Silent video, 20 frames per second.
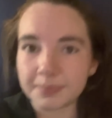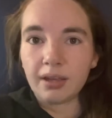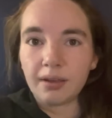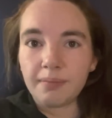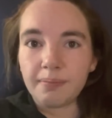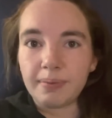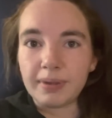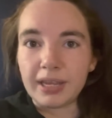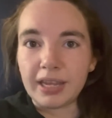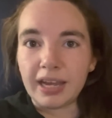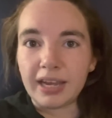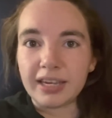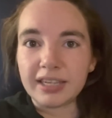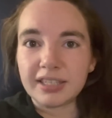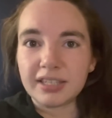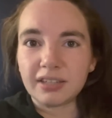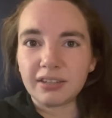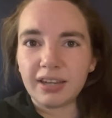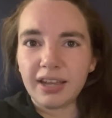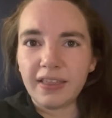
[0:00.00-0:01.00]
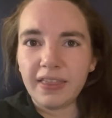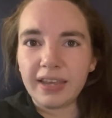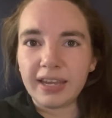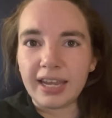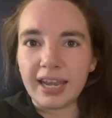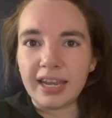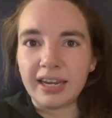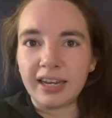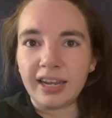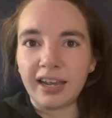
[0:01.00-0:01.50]
But yeah, I still had like
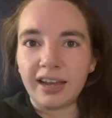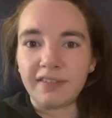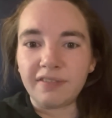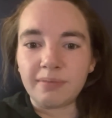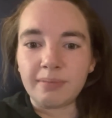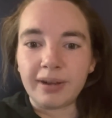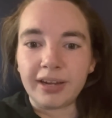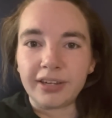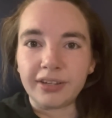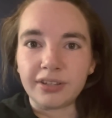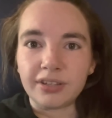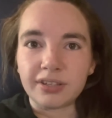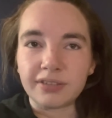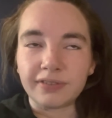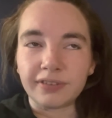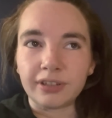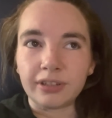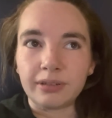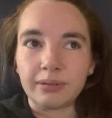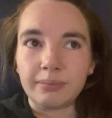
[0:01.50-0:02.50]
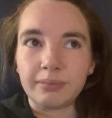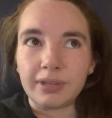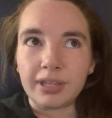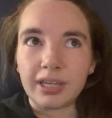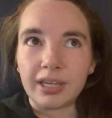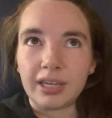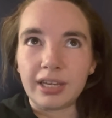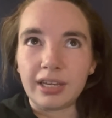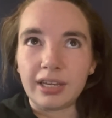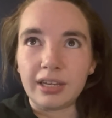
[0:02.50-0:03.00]
8.5 miles from
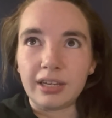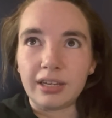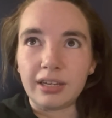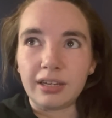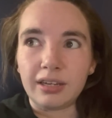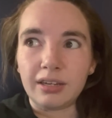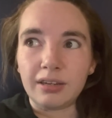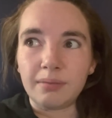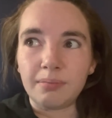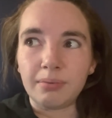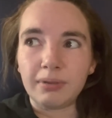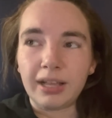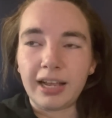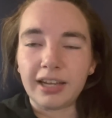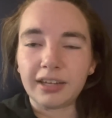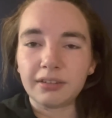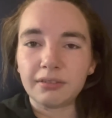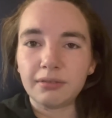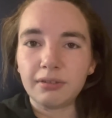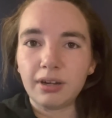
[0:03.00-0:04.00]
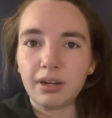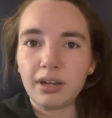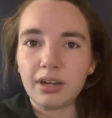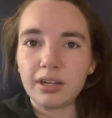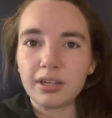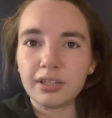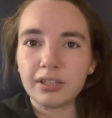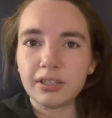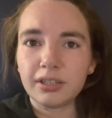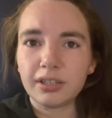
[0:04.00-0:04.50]
the Black Rock
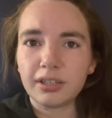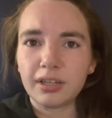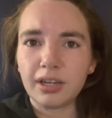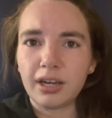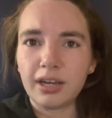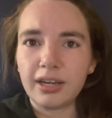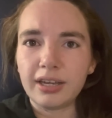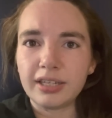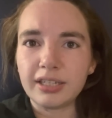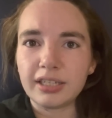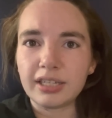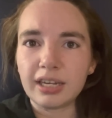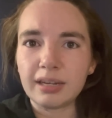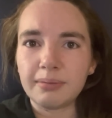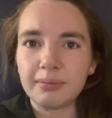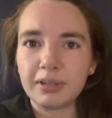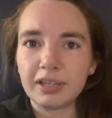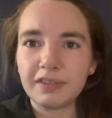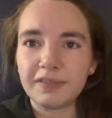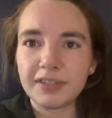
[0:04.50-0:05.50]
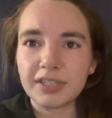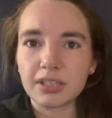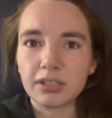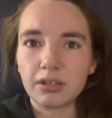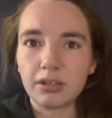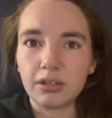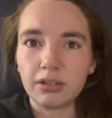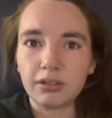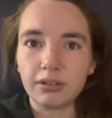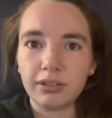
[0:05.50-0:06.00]
Hut, I believe it's
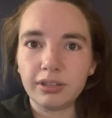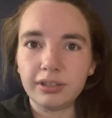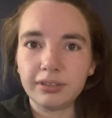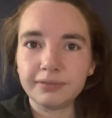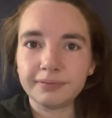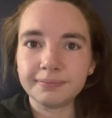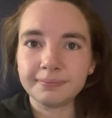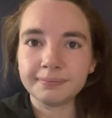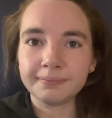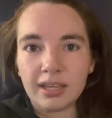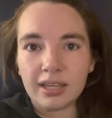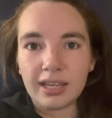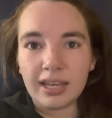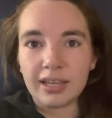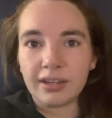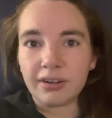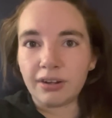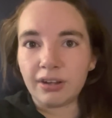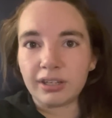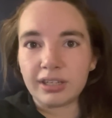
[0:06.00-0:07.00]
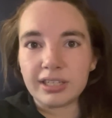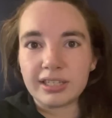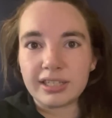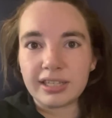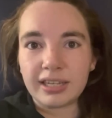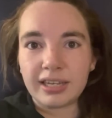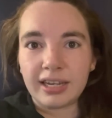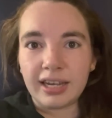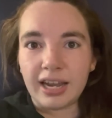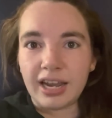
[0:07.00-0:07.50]
called. And
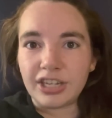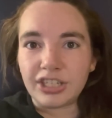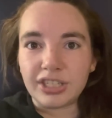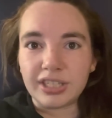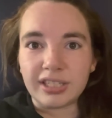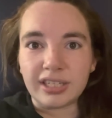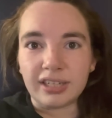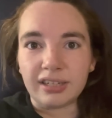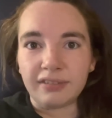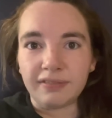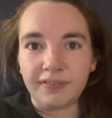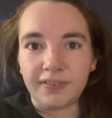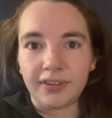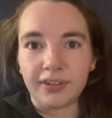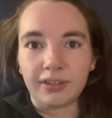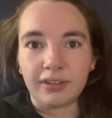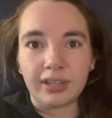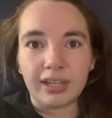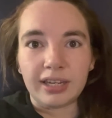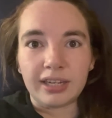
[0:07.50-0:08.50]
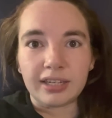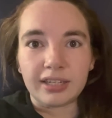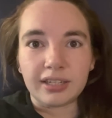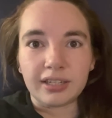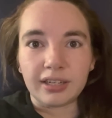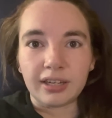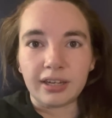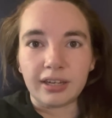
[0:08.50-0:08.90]
honestly, I just didn't feel like